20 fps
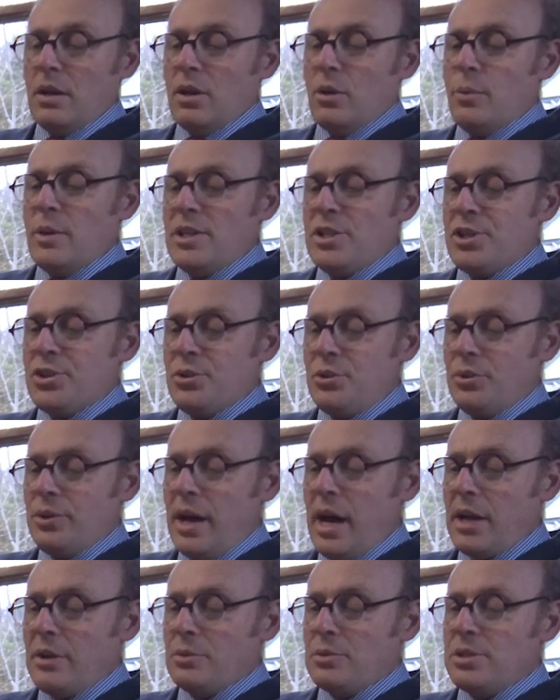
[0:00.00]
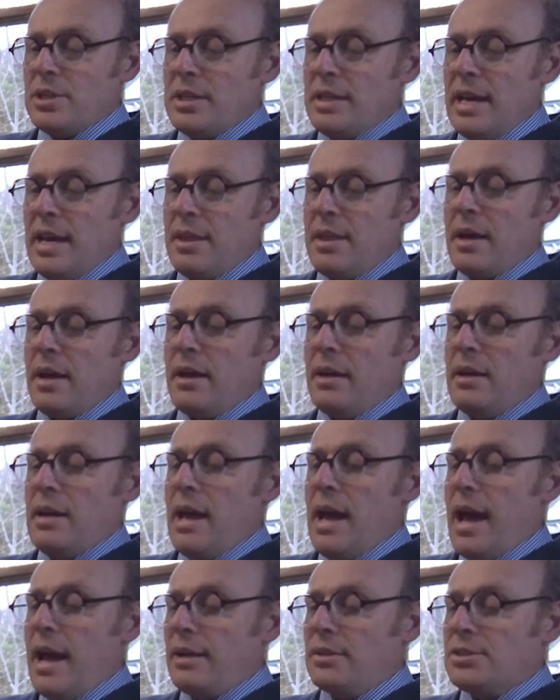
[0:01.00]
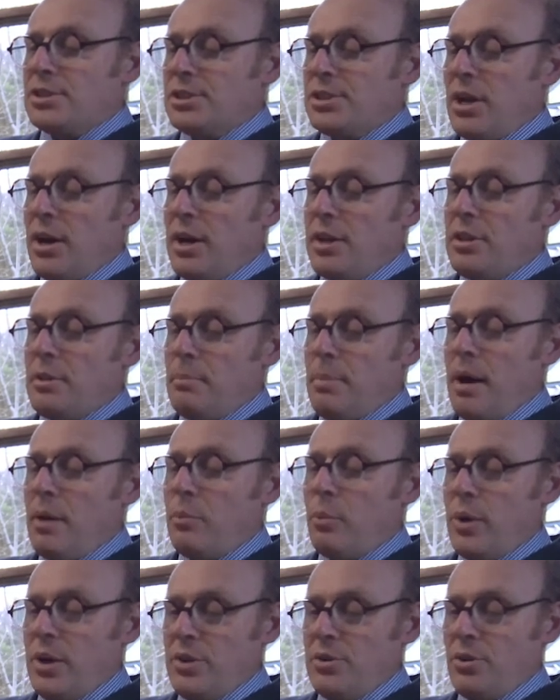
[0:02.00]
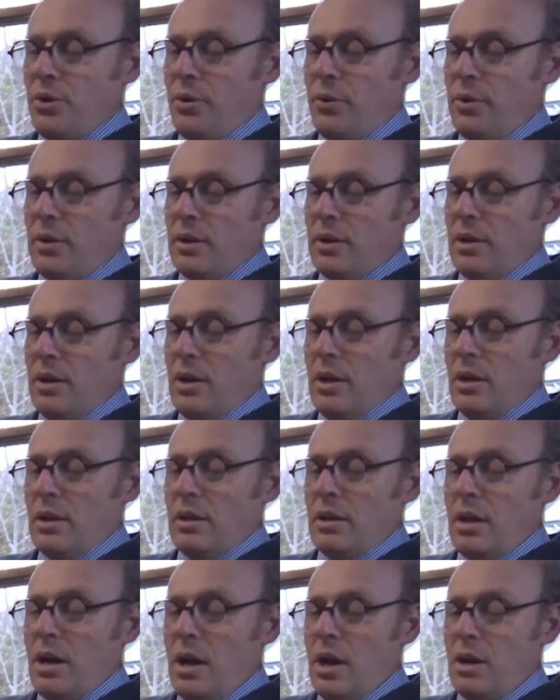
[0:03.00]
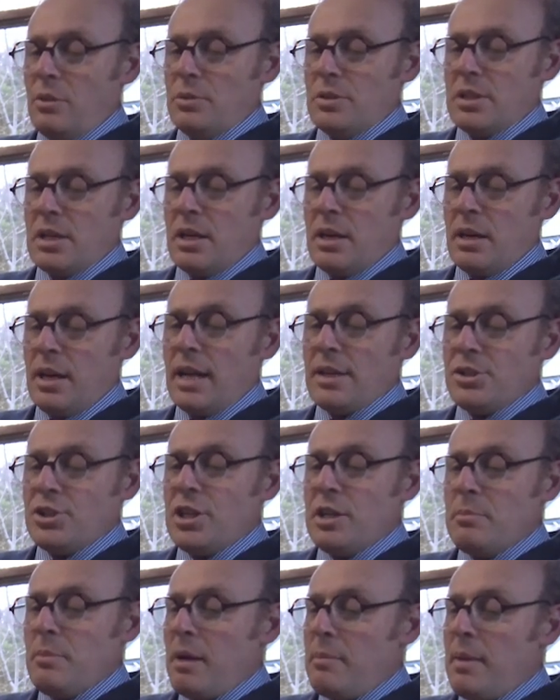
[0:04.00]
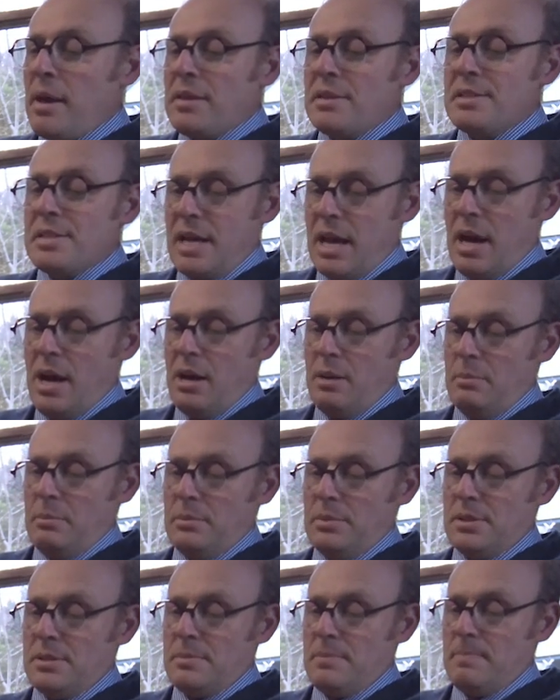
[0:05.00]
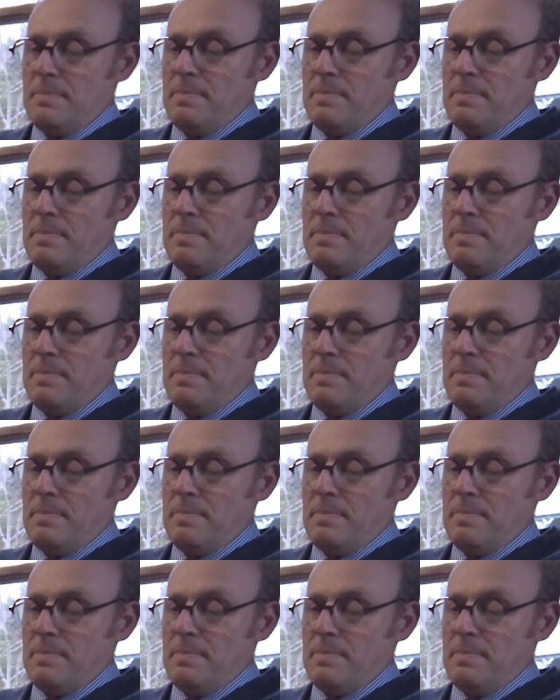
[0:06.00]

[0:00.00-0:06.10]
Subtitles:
We stood huddled together outside the pub window. I was clutching my mother's arms.